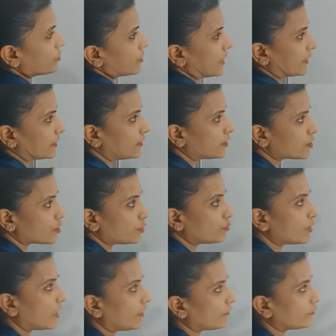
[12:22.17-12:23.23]
triangles you
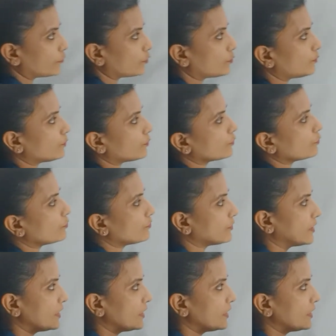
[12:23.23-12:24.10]
have to prove